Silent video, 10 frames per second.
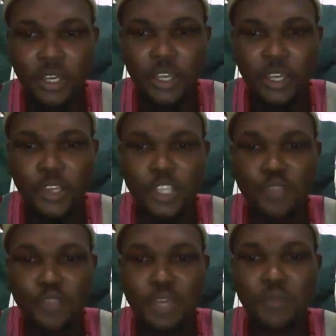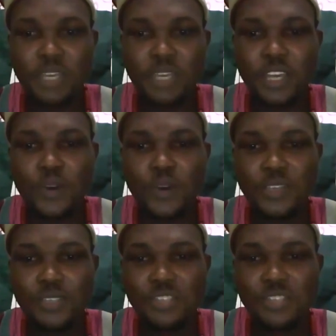You need to make me the host
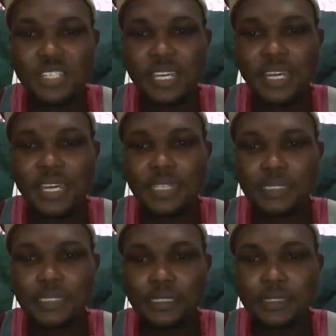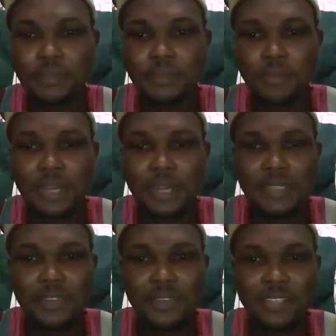to share my
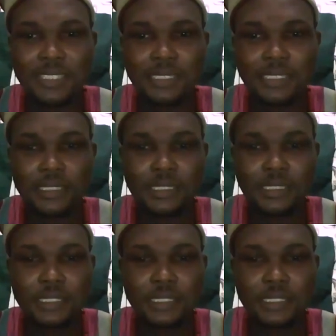screen. Okay.